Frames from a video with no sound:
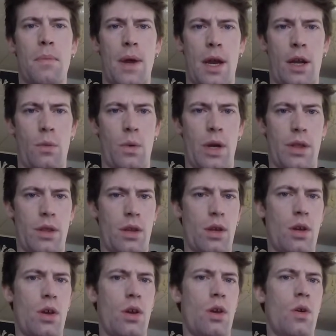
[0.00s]
paired with
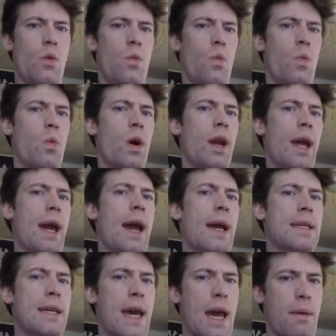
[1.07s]
what
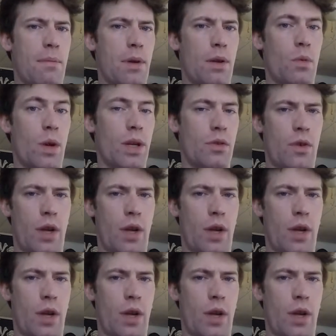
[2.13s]
has happened, what